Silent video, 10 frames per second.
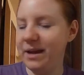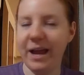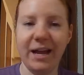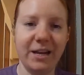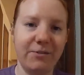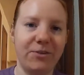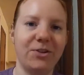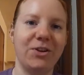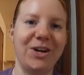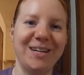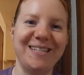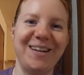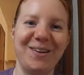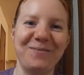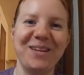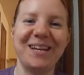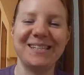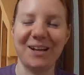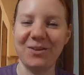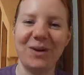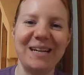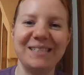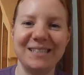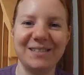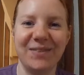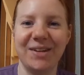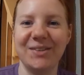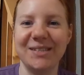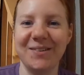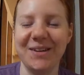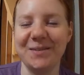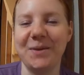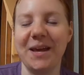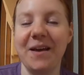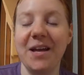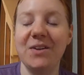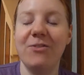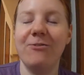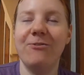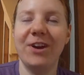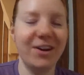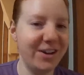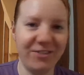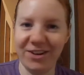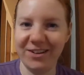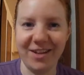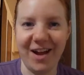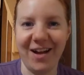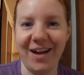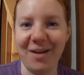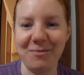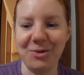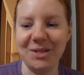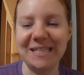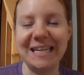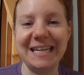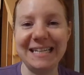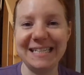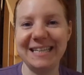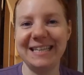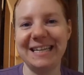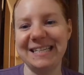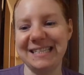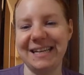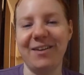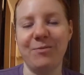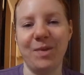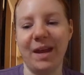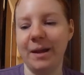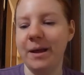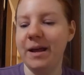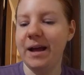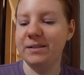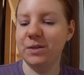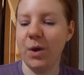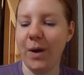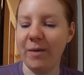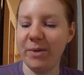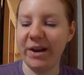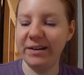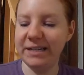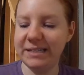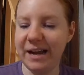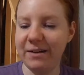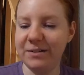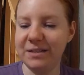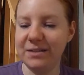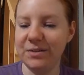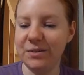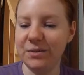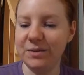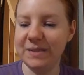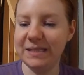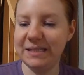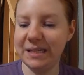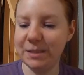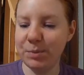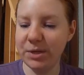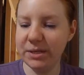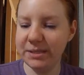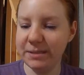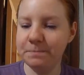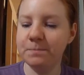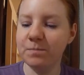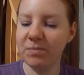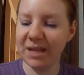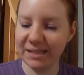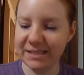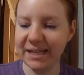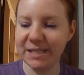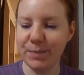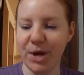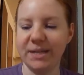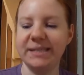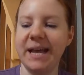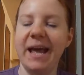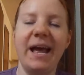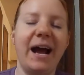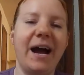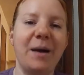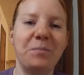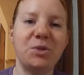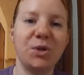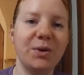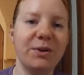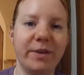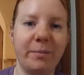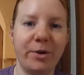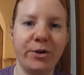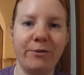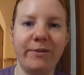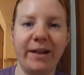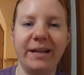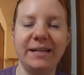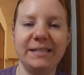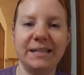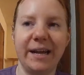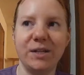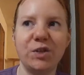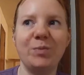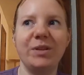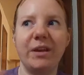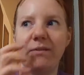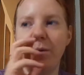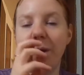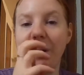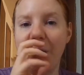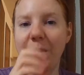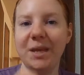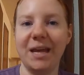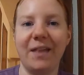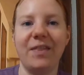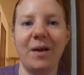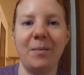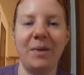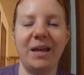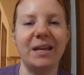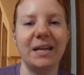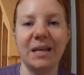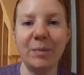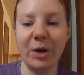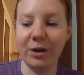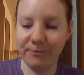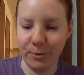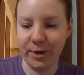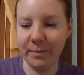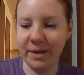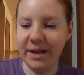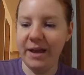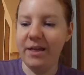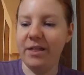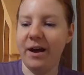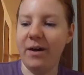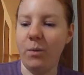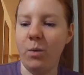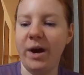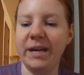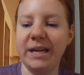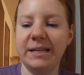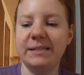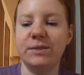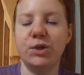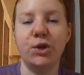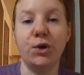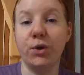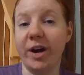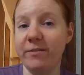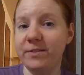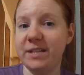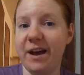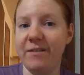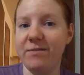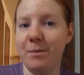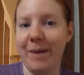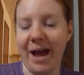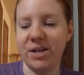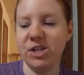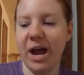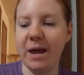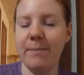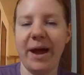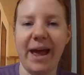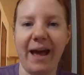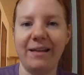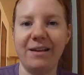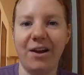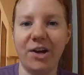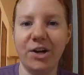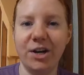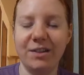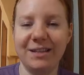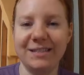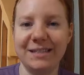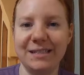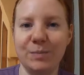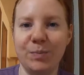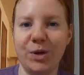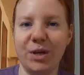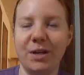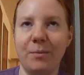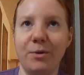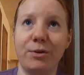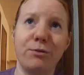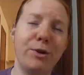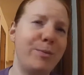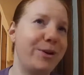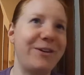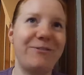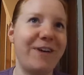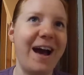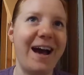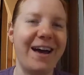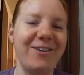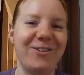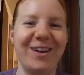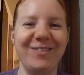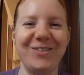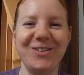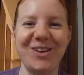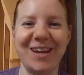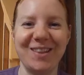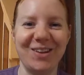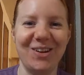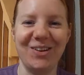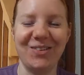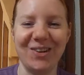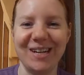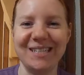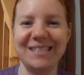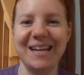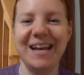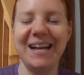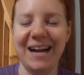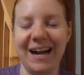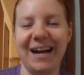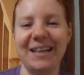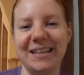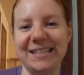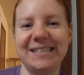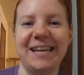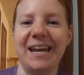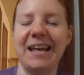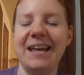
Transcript: any further ado, because otherwise this video is going to be very, very long, I'm going to get into the list that I've made. So I pared it down to 6 books. 6 books. 2 them are novellas, and I do believe you can only get them in ebook form. One is The Grift of the Magi by Allie Carter. This is book number 3.5 if you look at the Goodreads listing.